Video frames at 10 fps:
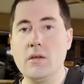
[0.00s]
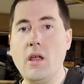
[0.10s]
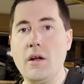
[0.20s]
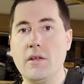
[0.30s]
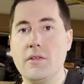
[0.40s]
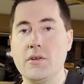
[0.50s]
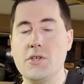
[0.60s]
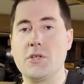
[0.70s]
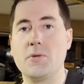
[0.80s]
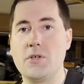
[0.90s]
are a lot of other
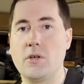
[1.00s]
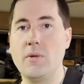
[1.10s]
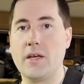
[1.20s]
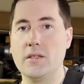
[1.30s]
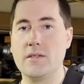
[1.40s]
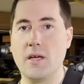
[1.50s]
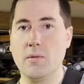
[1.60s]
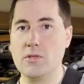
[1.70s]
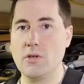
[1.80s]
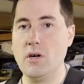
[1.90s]
adjustments you can make on the
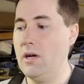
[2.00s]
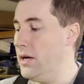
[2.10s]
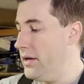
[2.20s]
table saw.